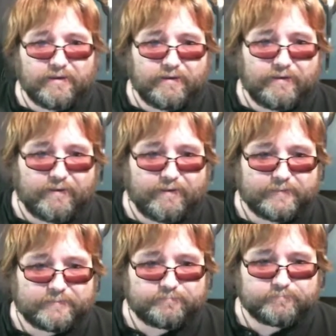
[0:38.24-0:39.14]

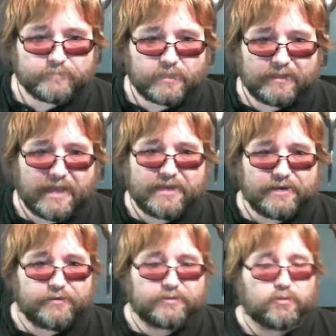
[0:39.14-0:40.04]
um, light
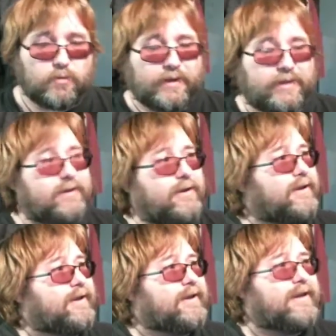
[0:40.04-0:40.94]
years away.
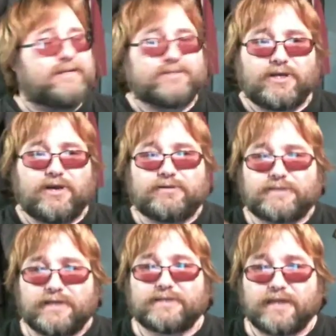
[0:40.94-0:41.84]
And so it's
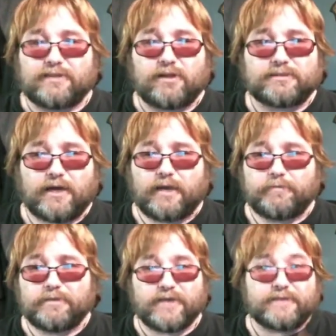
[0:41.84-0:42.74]
going to take a long time.
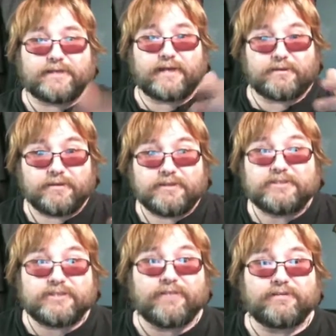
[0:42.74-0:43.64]
It's going to take
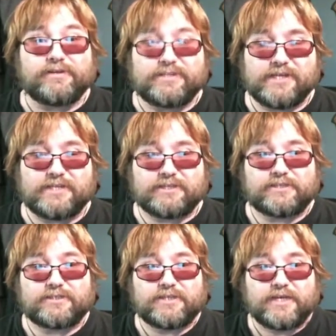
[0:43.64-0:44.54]
seven
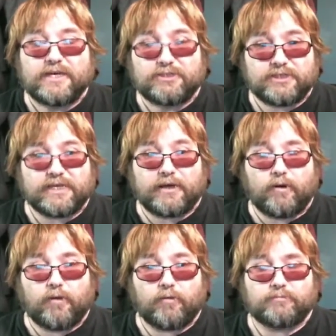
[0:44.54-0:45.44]
seasons to get
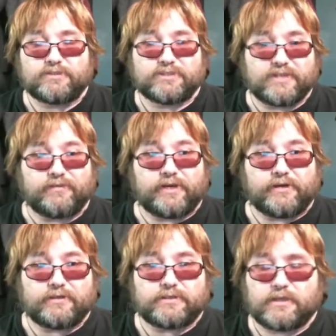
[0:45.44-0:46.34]
home, seven
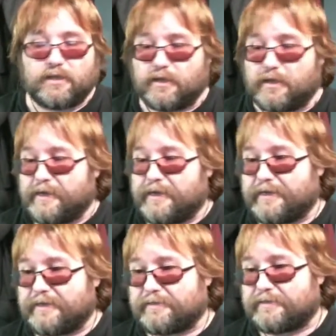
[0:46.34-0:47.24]
years.
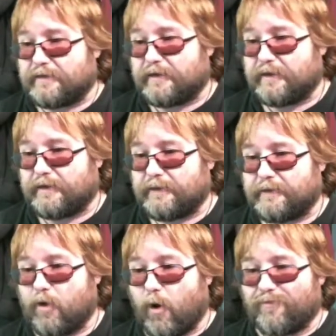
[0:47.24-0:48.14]
And uh,
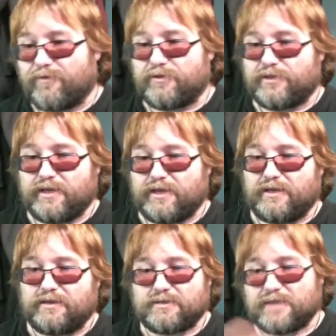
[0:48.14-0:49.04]
over
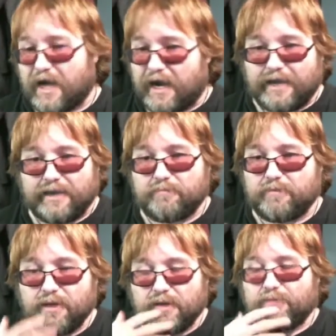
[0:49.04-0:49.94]
the time,
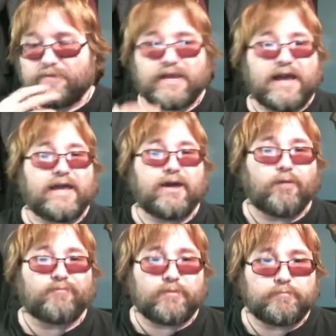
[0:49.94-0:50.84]
they got
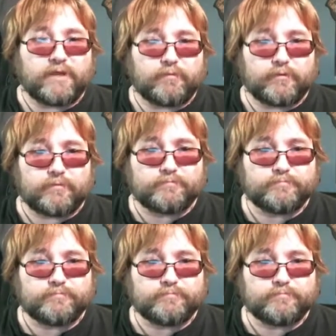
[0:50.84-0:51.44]
help from people